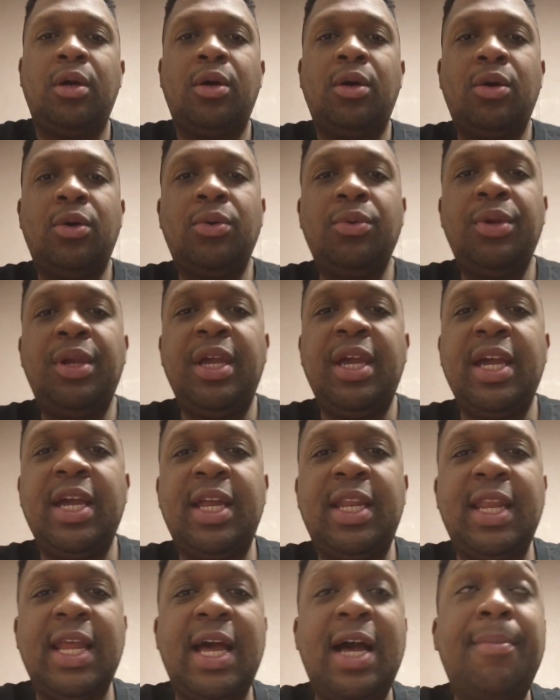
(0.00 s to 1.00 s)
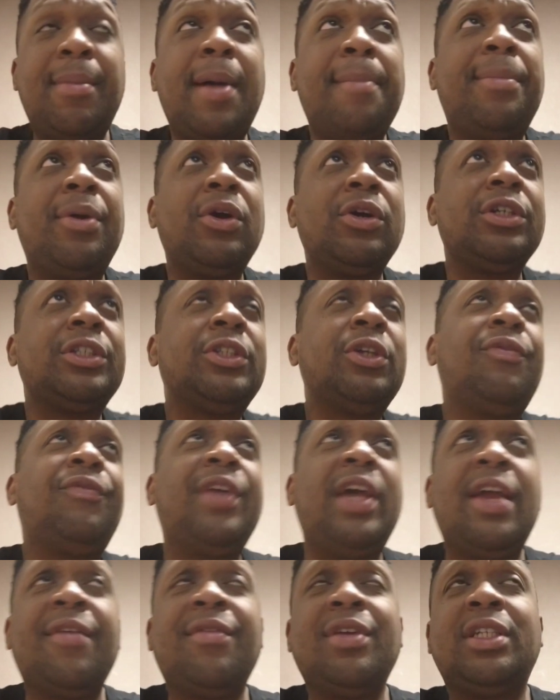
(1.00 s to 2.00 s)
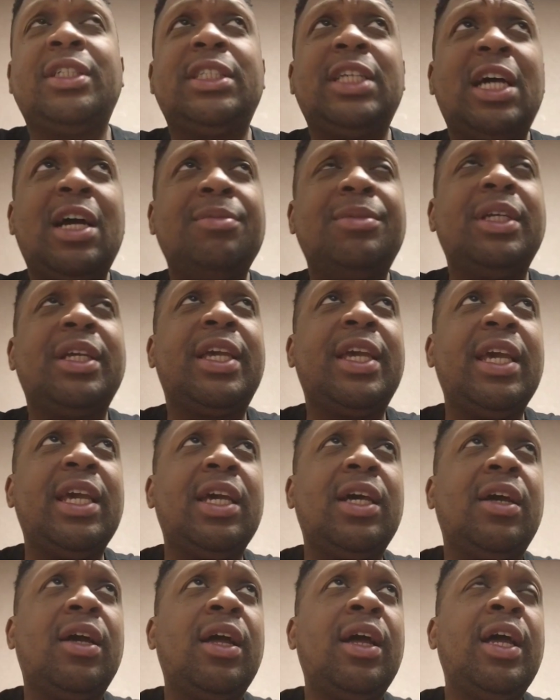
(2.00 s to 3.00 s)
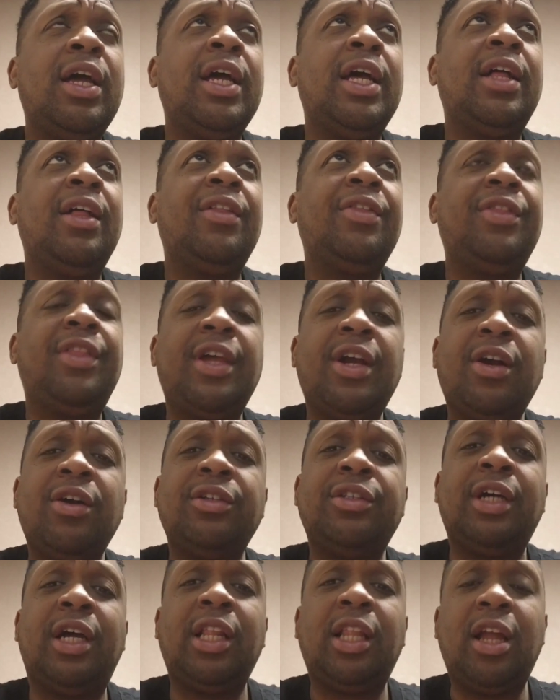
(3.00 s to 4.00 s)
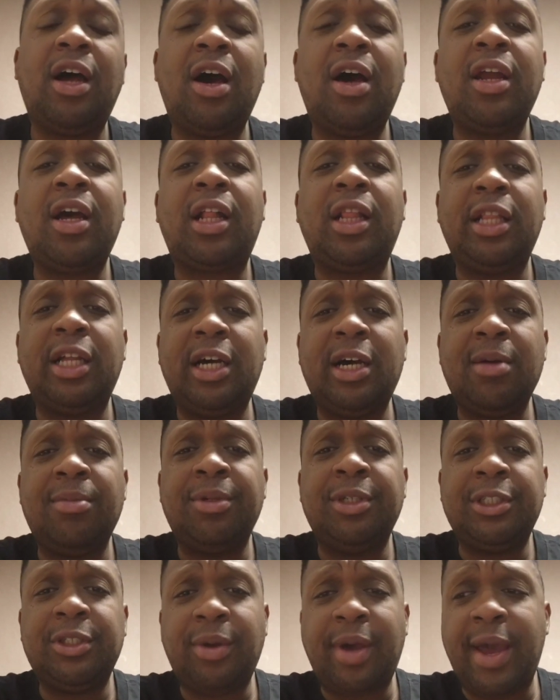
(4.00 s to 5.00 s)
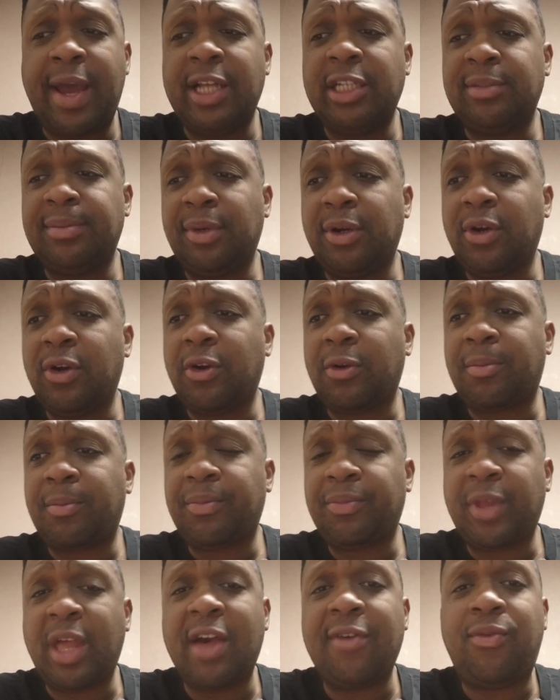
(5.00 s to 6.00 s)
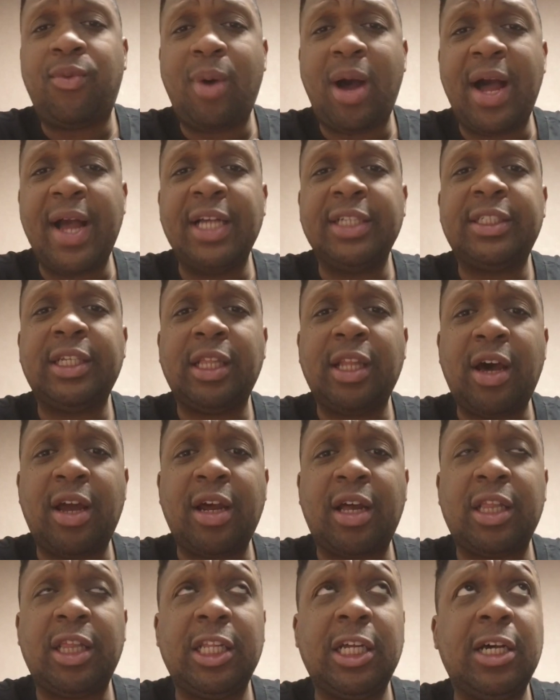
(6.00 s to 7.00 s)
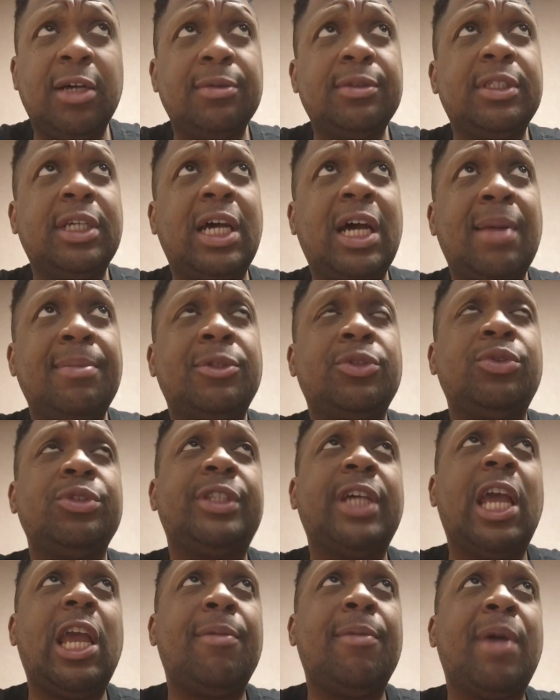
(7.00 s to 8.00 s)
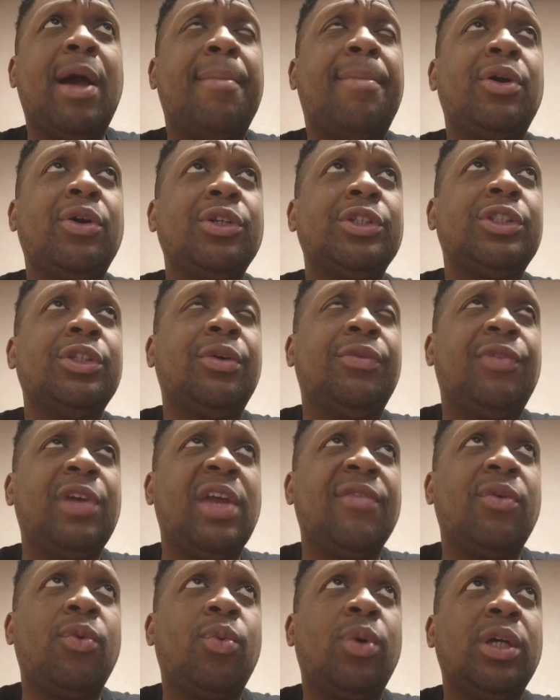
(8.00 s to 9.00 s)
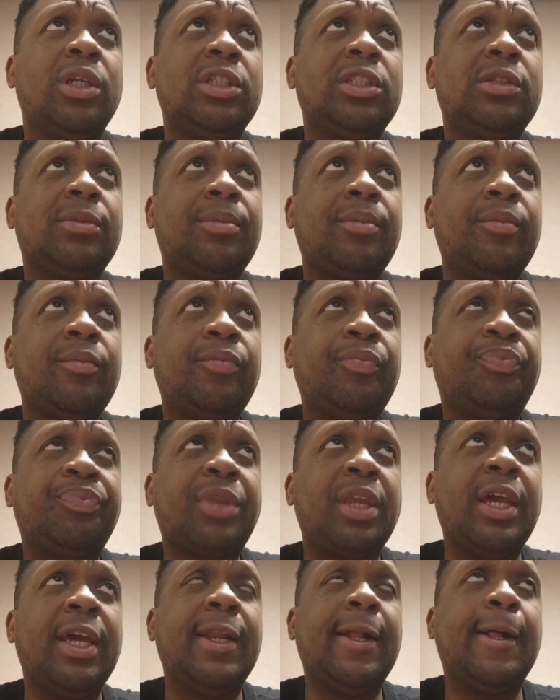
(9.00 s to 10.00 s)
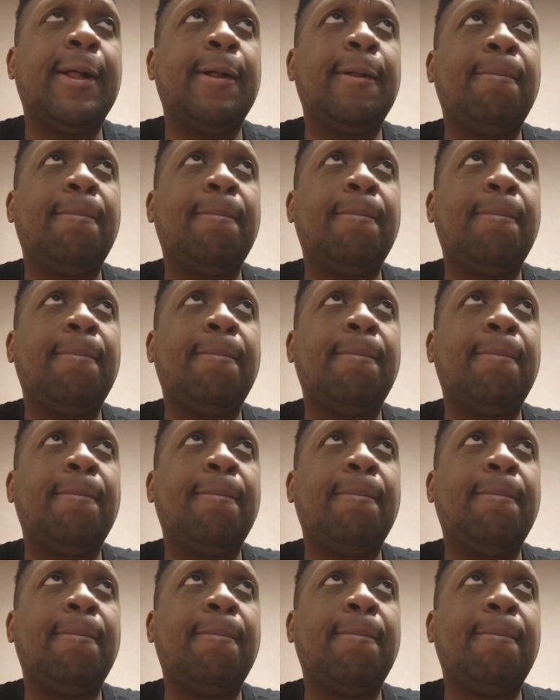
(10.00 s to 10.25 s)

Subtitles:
Oh yeah, now my personal favorite subject here. There's a lot of clubs in Johannesburg. FY, it's a lot of clubs. I'm just gonna tell you my personal favorite ones. And